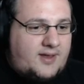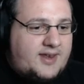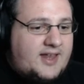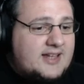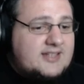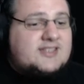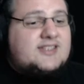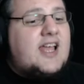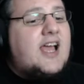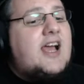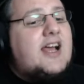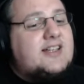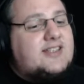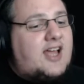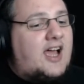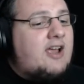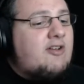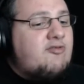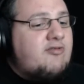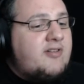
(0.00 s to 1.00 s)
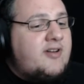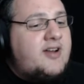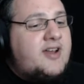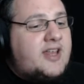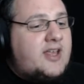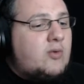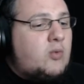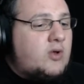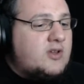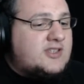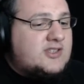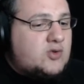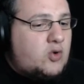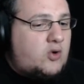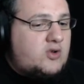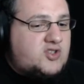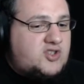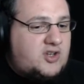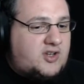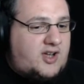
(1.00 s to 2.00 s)
And that's sad. I really want to
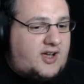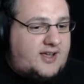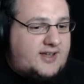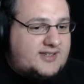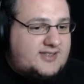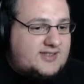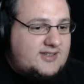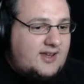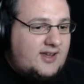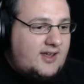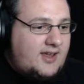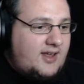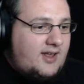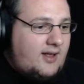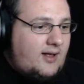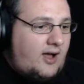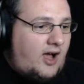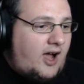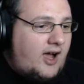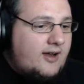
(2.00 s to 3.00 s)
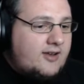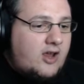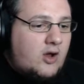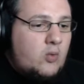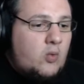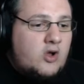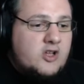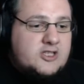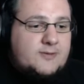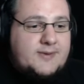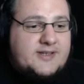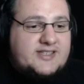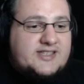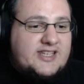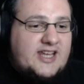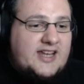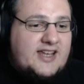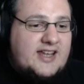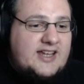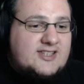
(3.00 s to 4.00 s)
talk to you guys. I don't want to be
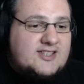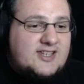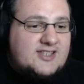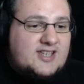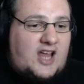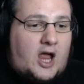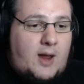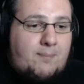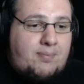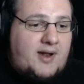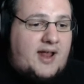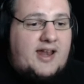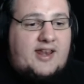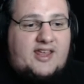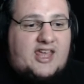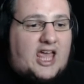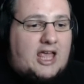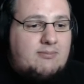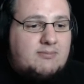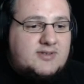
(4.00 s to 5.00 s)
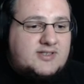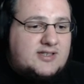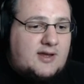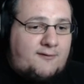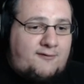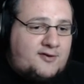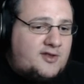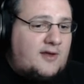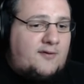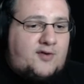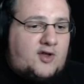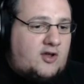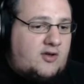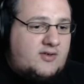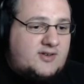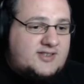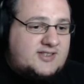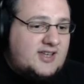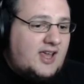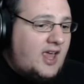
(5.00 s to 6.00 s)
seen as this I play the games for the
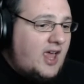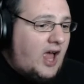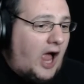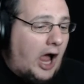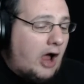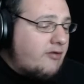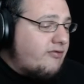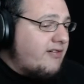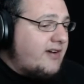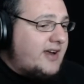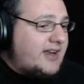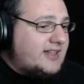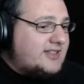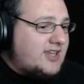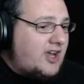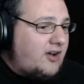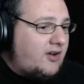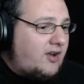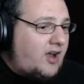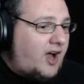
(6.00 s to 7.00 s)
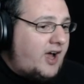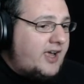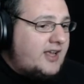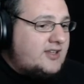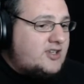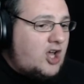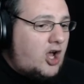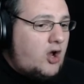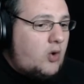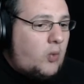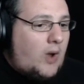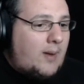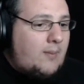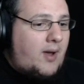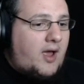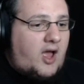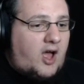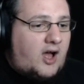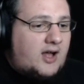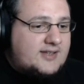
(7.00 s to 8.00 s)
views. I really don't. I go where
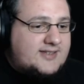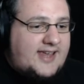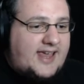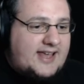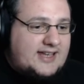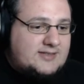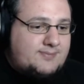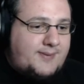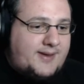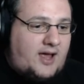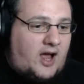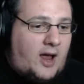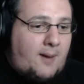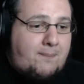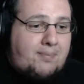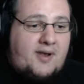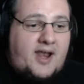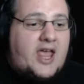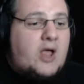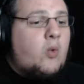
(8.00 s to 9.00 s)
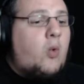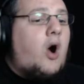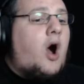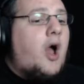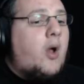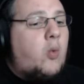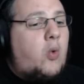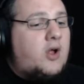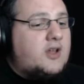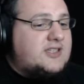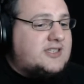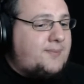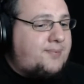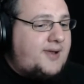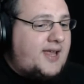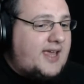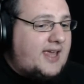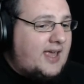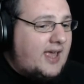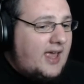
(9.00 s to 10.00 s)
my heart takes me. I play what I want to
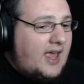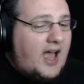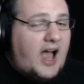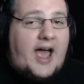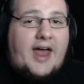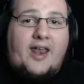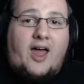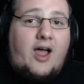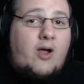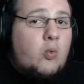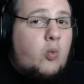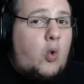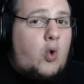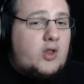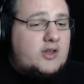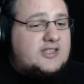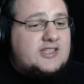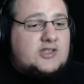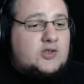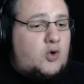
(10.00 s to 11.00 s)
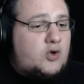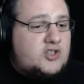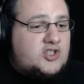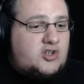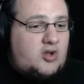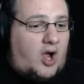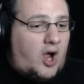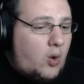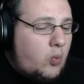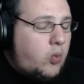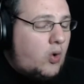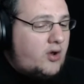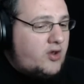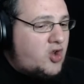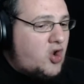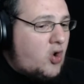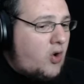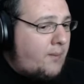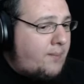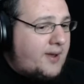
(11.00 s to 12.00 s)
play. And I want to talk to you. I
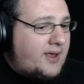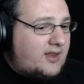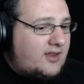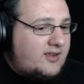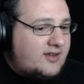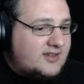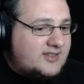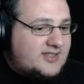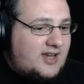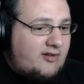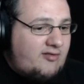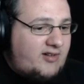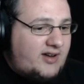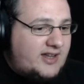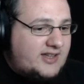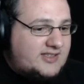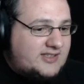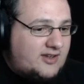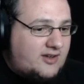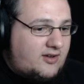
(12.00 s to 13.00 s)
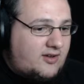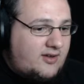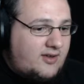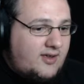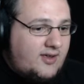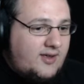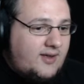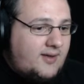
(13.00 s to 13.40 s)
want your opinions. I really do.